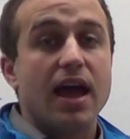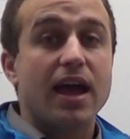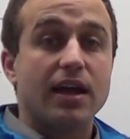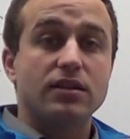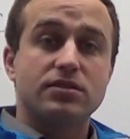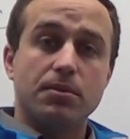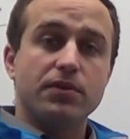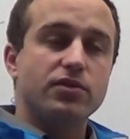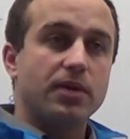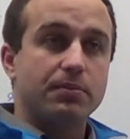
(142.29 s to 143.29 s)
And some
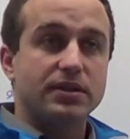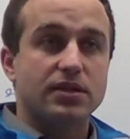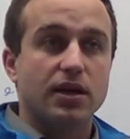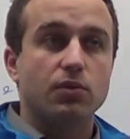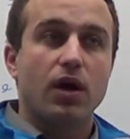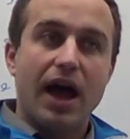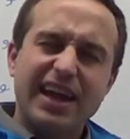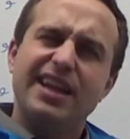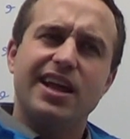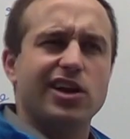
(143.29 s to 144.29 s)
of you might be saying, well, I
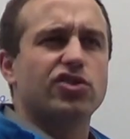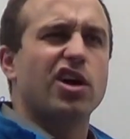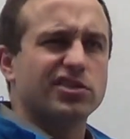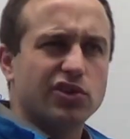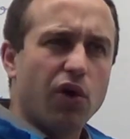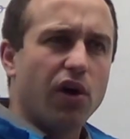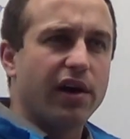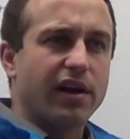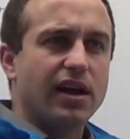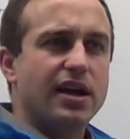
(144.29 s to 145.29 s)
can hit cross
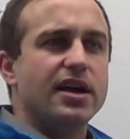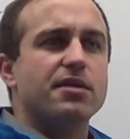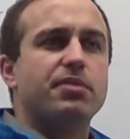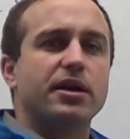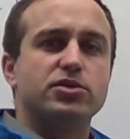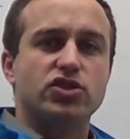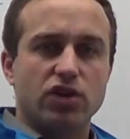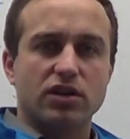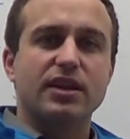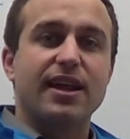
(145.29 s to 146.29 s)
court, but I'm
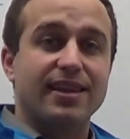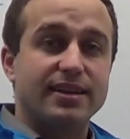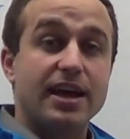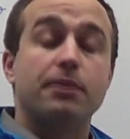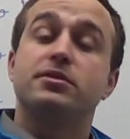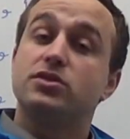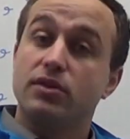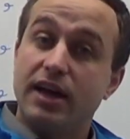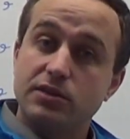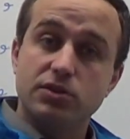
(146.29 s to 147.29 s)
struggling on the depth. So
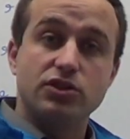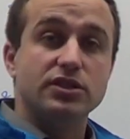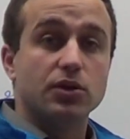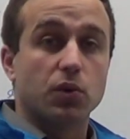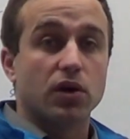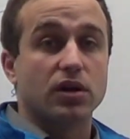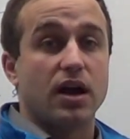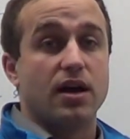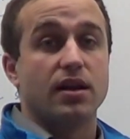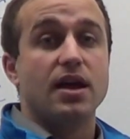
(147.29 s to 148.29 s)
that's what you need to work
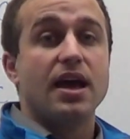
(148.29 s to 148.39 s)
on.